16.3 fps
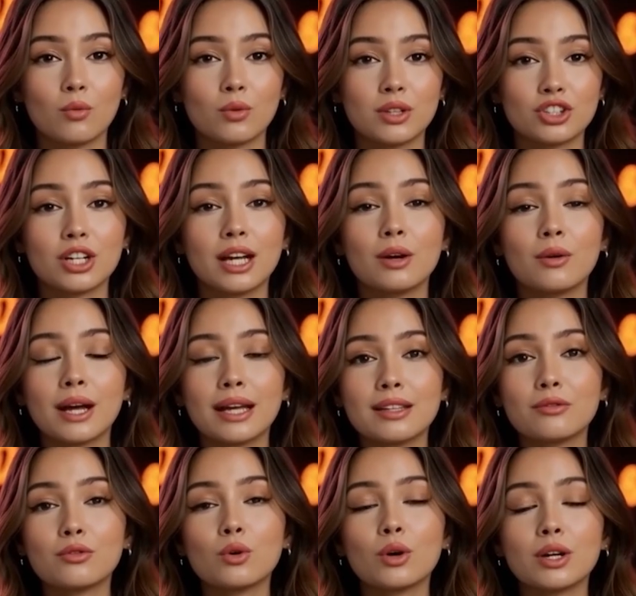we generate
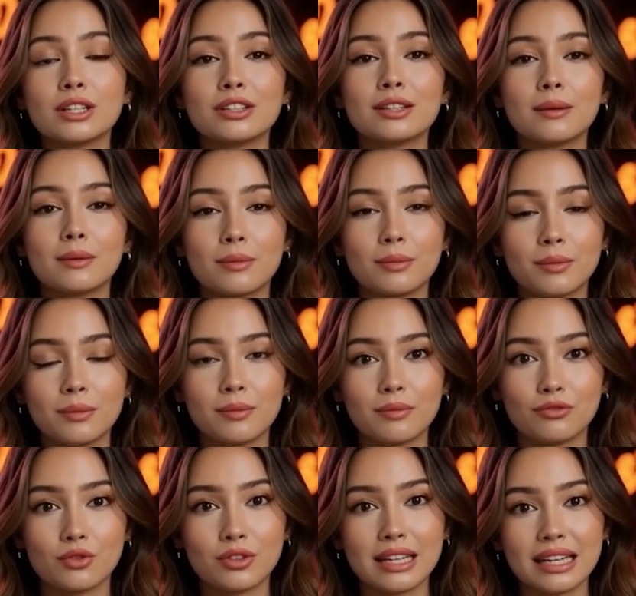the voice.
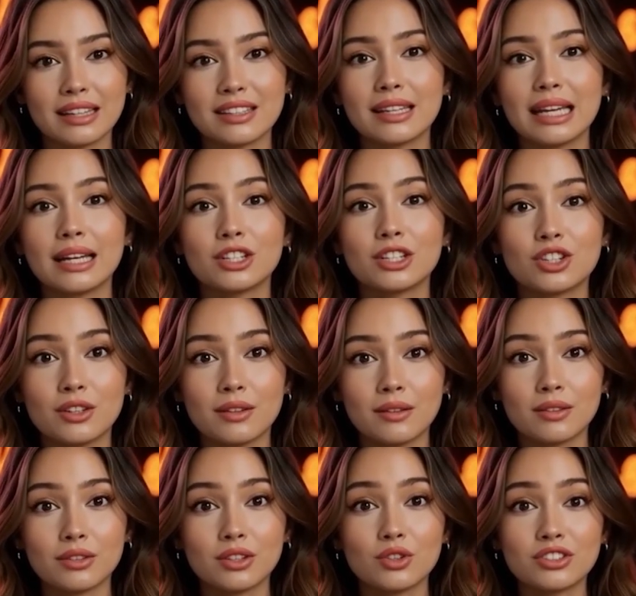For this niche,
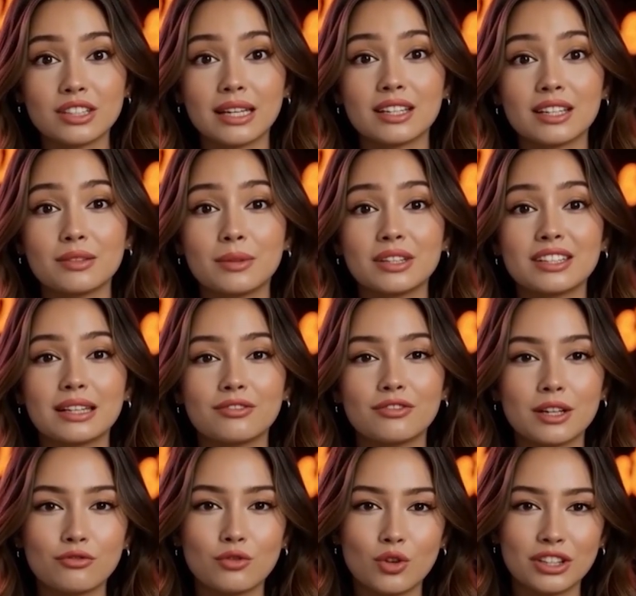using a
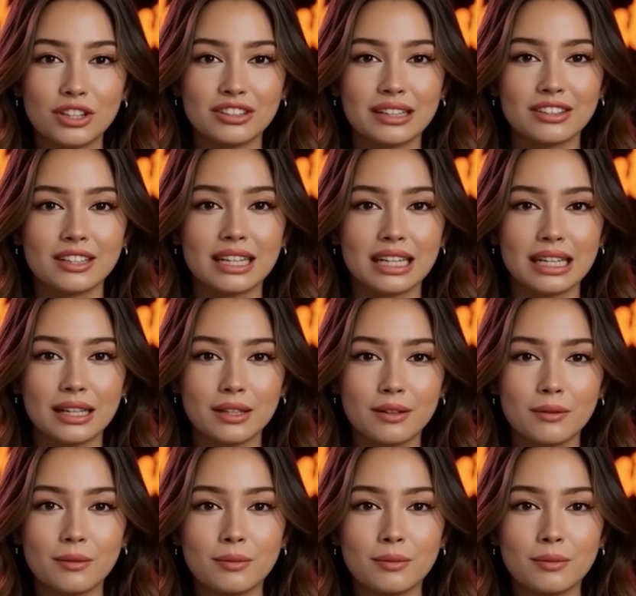specific voice is key.